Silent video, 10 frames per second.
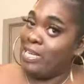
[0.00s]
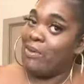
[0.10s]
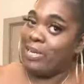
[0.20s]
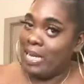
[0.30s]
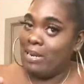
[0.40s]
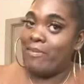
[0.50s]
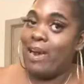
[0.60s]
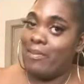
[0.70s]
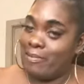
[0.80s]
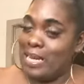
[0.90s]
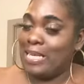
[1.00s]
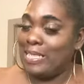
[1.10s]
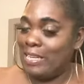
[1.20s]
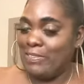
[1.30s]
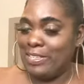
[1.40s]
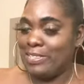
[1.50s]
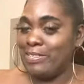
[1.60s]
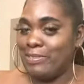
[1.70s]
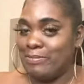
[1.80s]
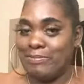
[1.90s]
Don't get it wrong. I love it
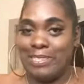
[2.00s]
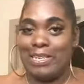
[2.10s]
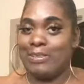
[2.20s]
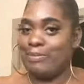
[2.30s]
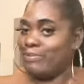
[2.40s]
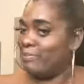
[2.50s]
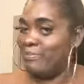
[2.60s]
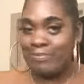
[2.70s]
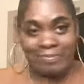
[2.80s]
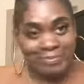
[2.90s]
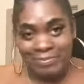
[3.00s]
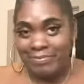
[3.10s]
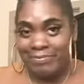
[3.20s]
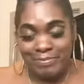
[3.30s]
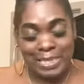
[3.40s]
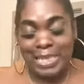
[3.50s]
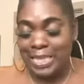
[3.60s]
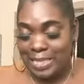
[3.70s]
too. So please.